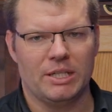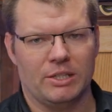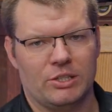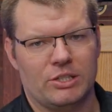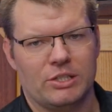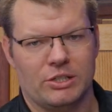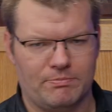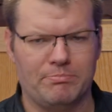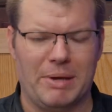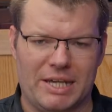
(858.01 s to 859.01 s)
It's just
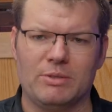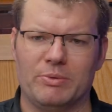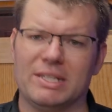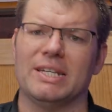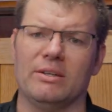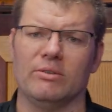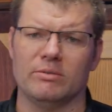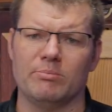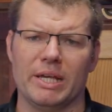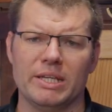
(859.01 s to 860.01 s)
best when it's held
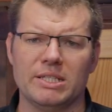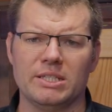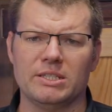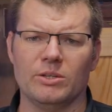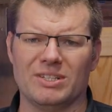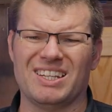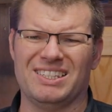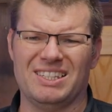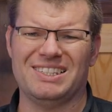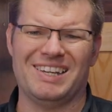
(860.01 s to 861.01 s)
in place so it
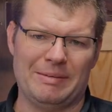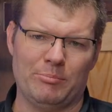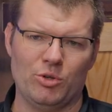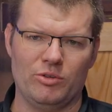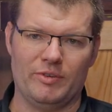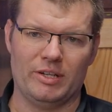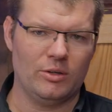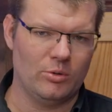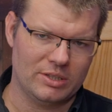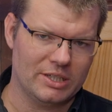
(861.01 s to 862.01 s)
doesn't slide and move and
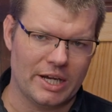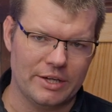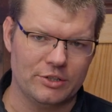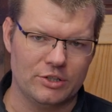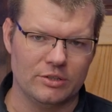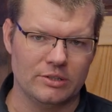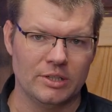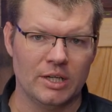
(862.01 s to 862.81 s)
cause a danger to you.